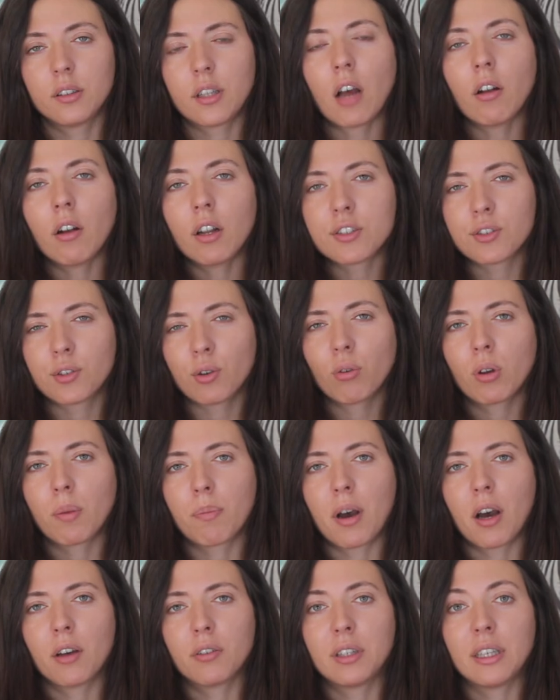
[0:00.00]
Now let's talk
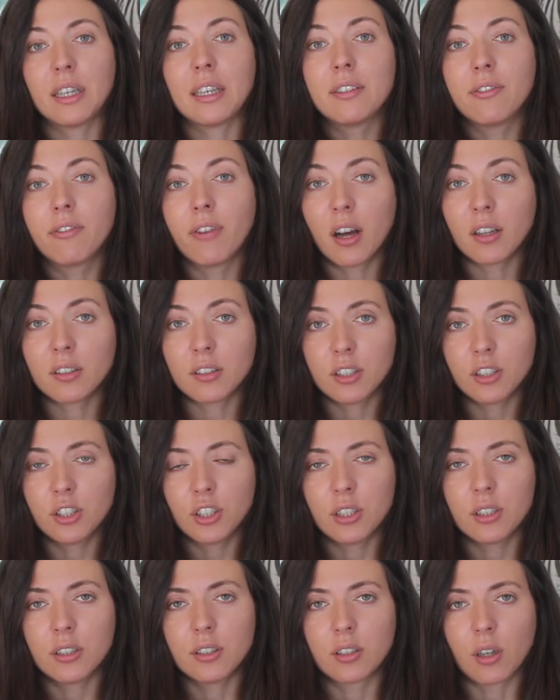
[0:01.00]
about the
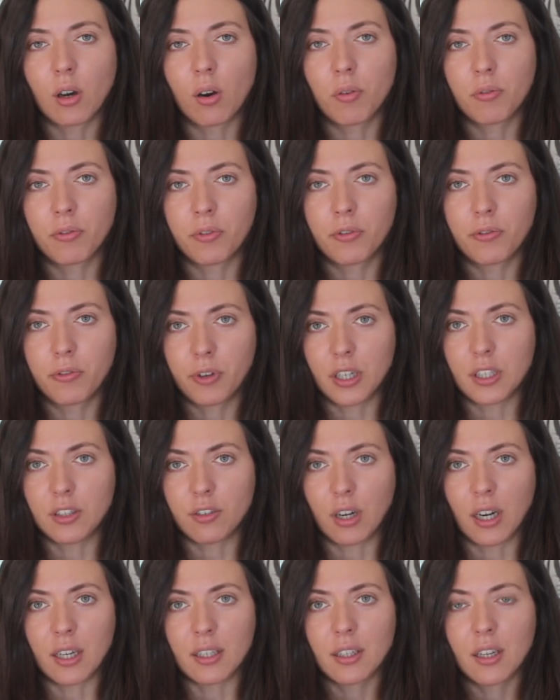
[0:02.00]
advantages of
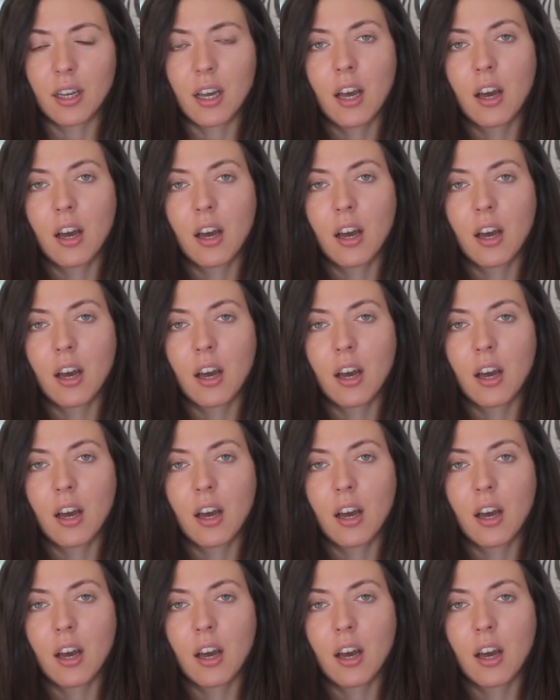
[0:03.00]
Freetrade.